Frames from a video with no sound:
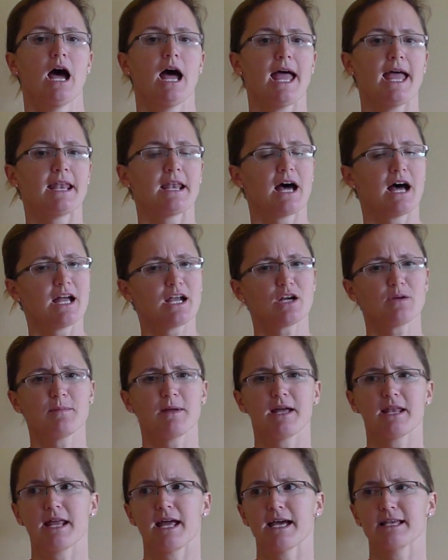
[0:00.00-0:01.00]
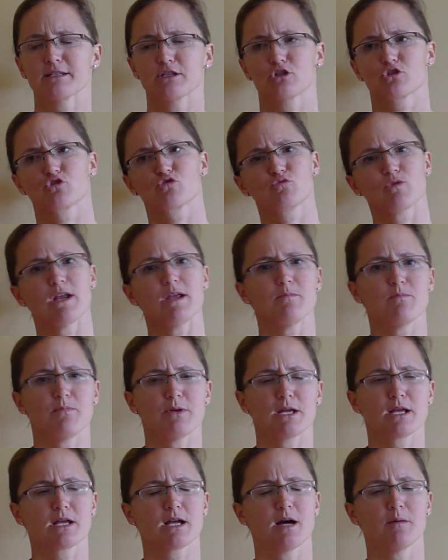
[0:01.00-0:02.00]
And Ironman has this great
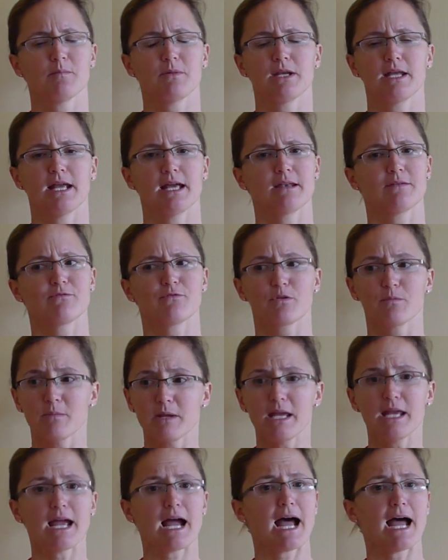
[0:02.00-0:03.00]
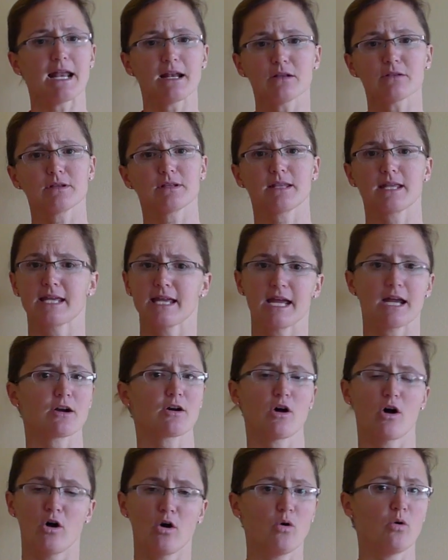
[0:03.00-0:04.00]
big company, and for me, I don't think they care a
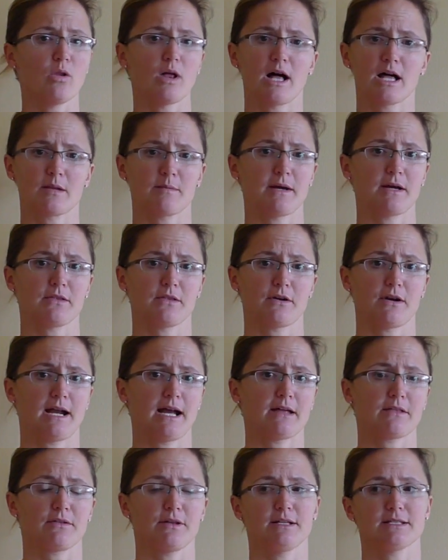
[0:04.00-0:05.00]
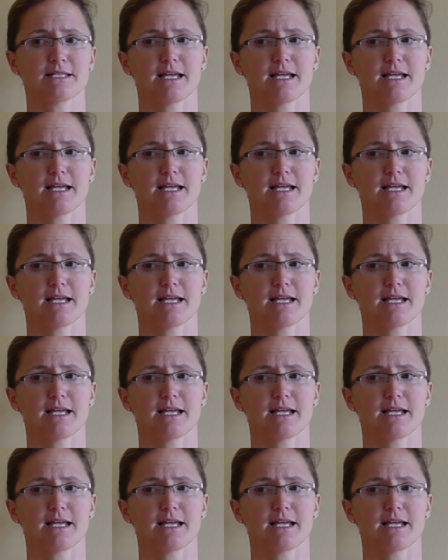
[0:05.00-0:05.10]
whole lot about their athletes.